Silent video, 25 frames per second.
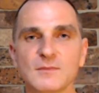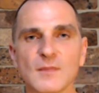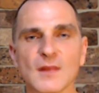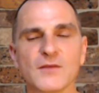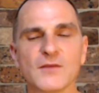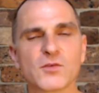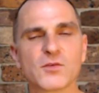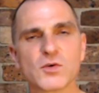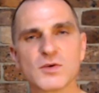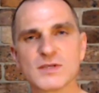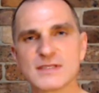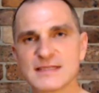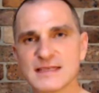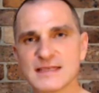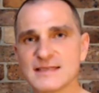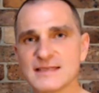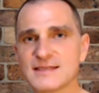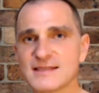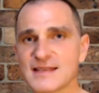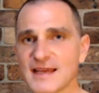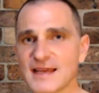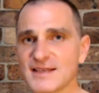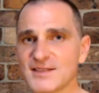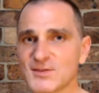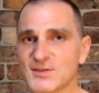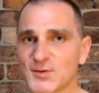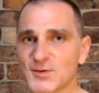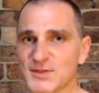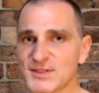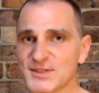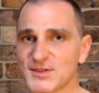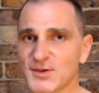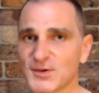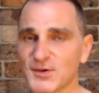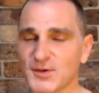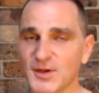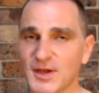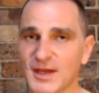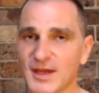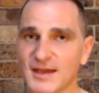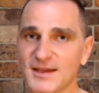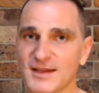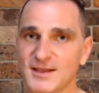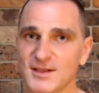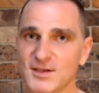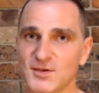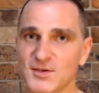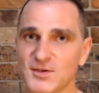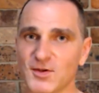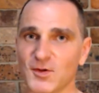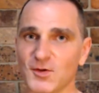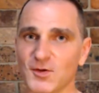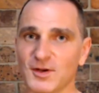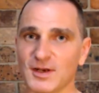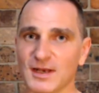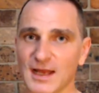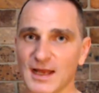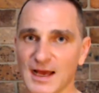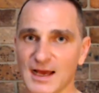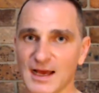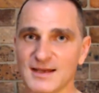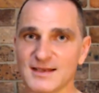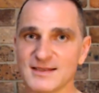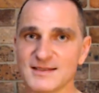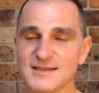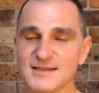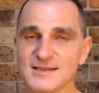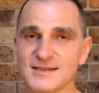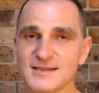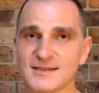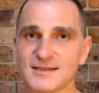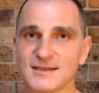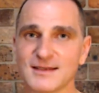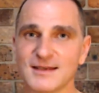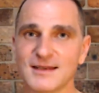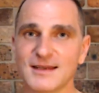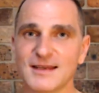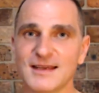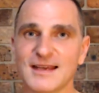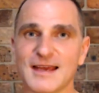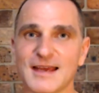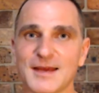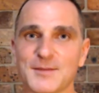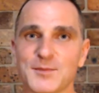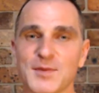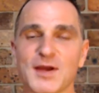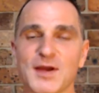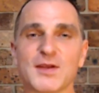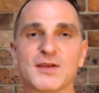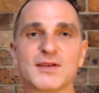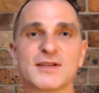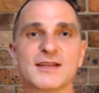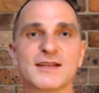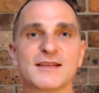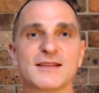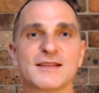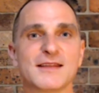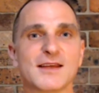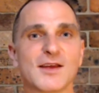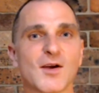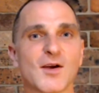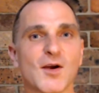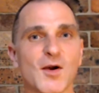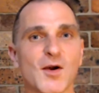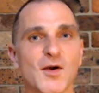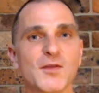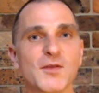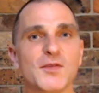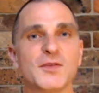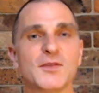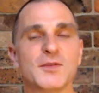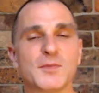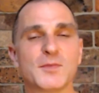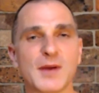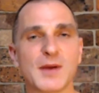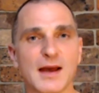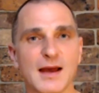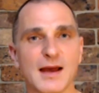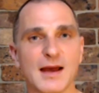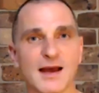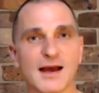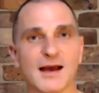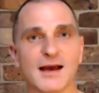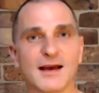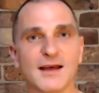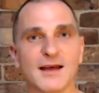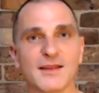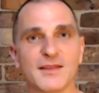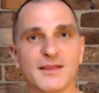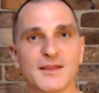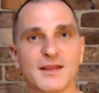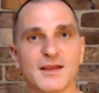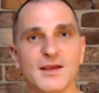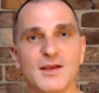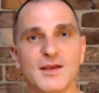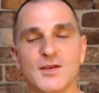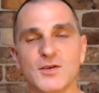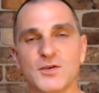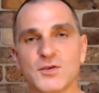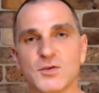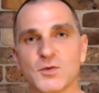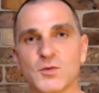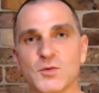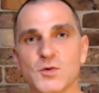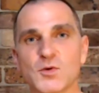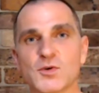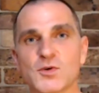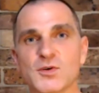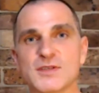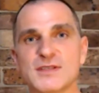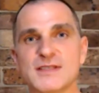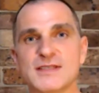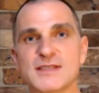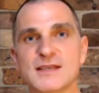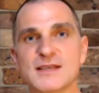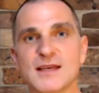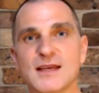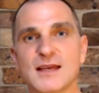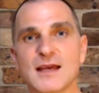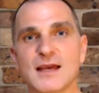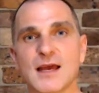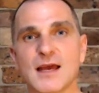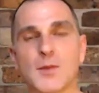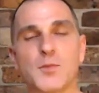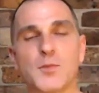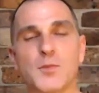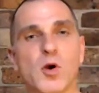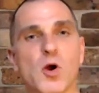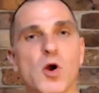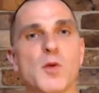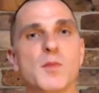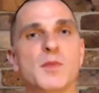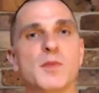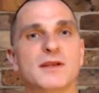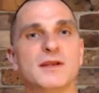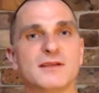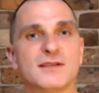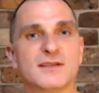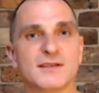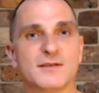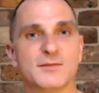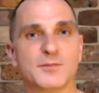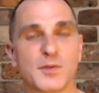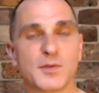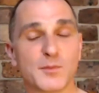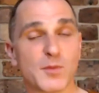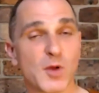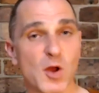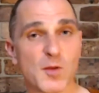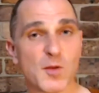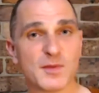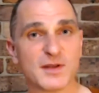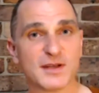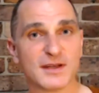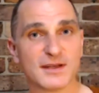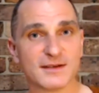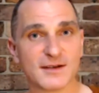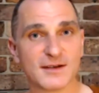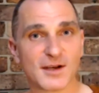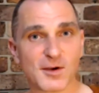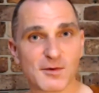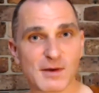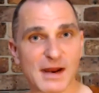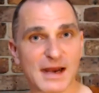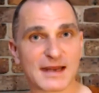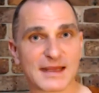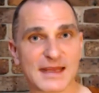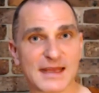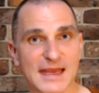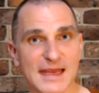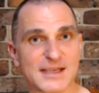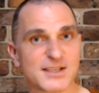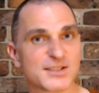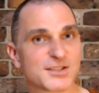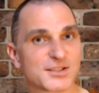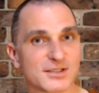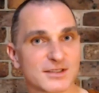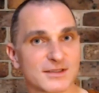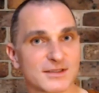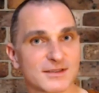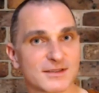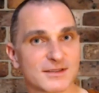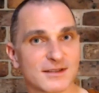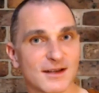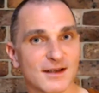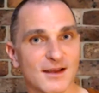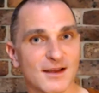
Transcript: Of course, these states also don't last, but they're on the path towards a permanent eradication